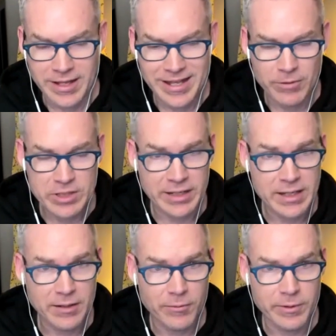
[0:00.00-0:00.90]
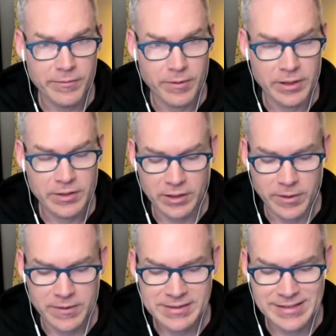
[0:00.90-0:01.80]
which again we've already talked
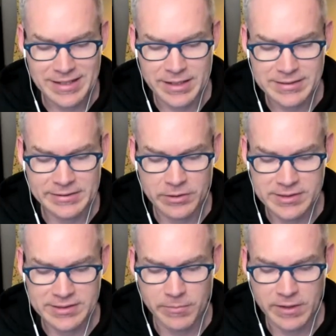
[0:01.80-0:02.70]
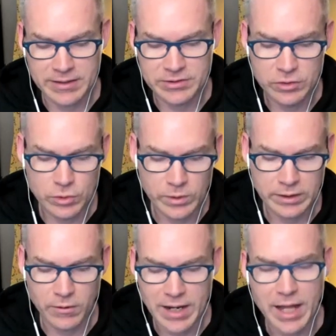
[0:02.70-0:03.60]
about this is not necessarily the same thing as
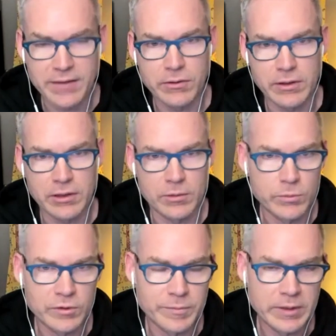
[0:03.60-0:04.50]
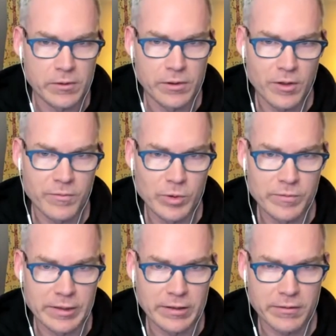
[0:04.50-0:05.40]
doing or not doing or movement or no
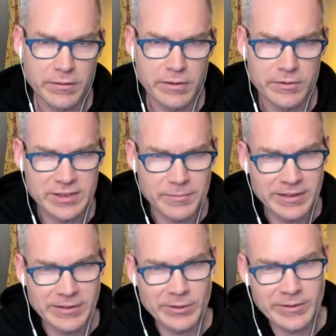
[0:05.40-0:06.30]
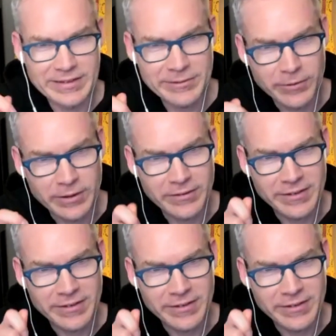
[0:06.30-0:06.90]
movement there's something a little different